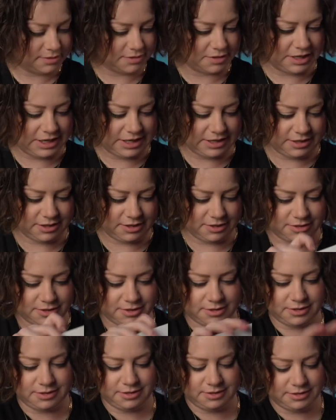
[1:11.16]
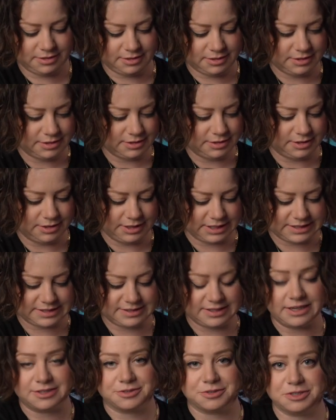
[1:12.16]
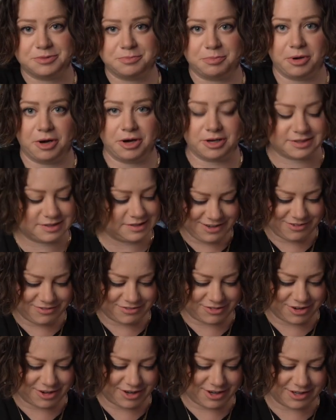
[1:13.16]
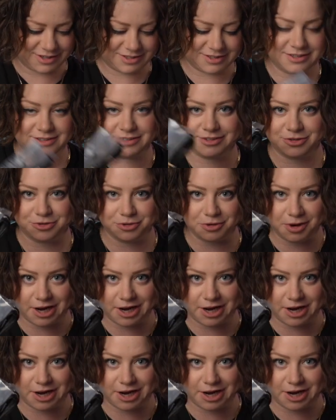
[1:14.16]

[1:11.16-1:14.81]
So in your little accessories box, you've got two